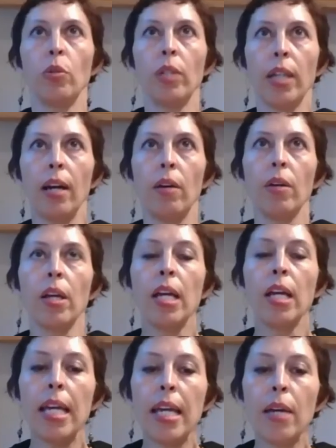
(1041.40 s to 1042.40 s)
now.
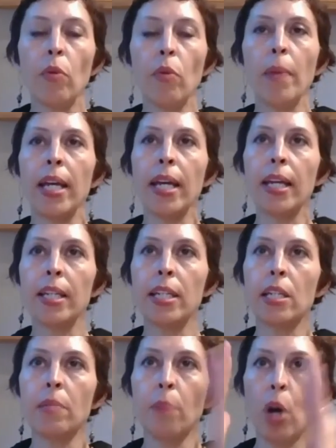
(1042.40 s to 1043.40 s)
It will make it
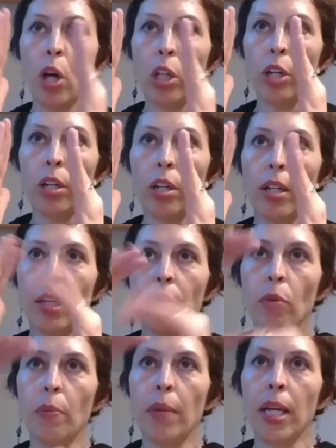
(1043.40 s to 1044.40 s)
smaller. It
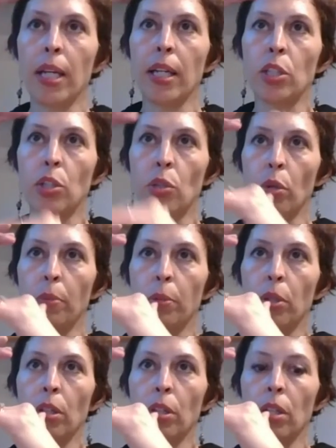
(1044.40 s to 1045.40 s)
will make it
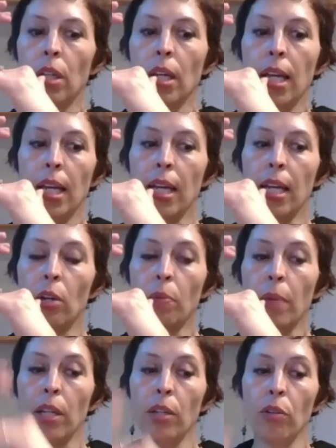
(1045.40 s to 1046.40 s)
doable. It'll
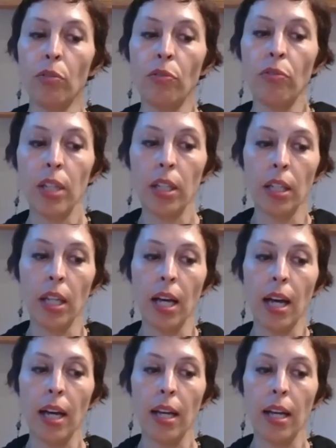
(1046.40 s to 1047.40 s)
make you feel
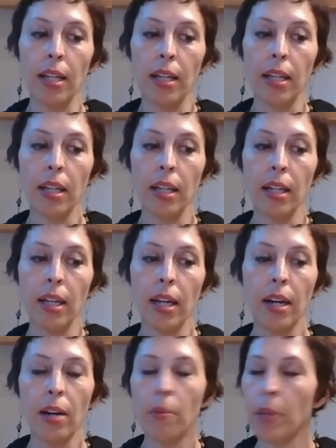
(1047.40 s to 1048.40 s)
like,
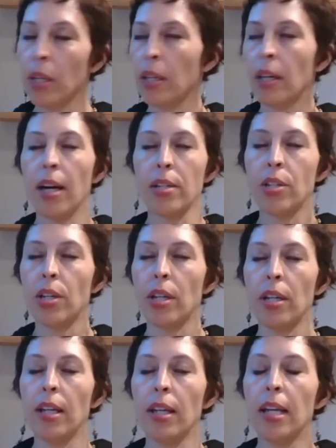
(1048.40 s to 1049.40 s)
oh my gosh,
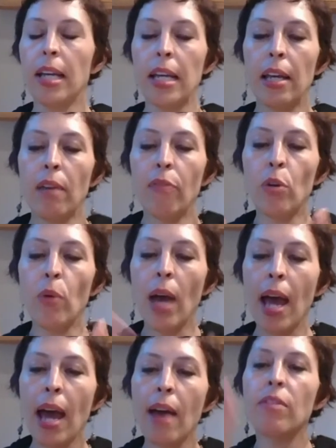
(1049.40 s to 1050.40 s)
it, if you
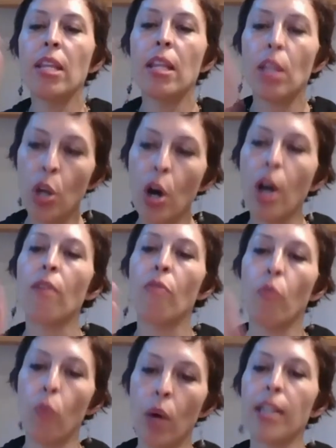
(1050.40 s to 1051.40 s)
have the thought of
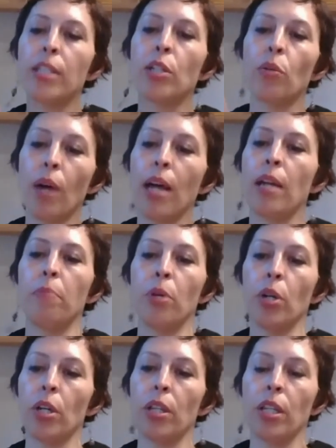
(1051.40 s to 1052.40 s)
wanting to write a
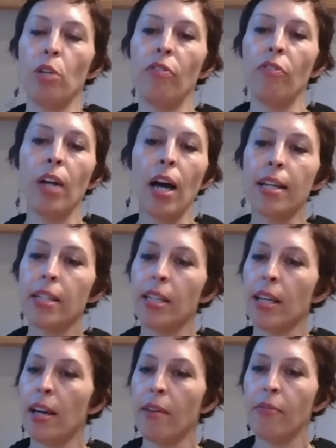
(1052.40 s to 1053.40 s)
book, then you've got to
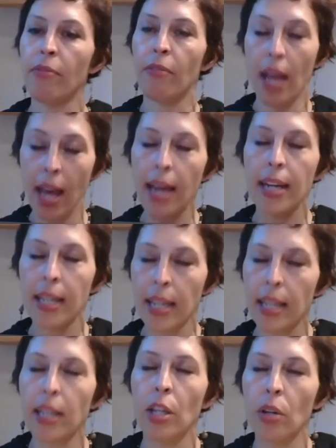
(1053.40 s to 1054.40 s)
have had it
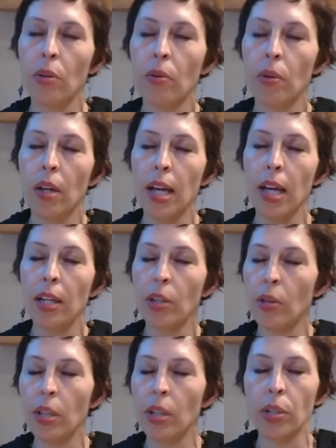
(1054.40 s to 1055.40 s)
in you and you
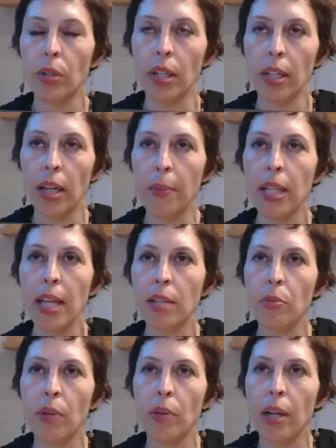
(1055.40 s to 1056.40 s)
yeah. can do it. I mean, that's
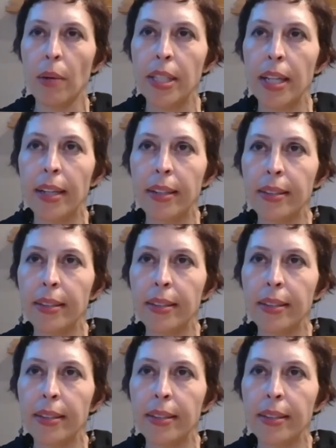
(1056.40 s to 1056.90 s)
what I would say.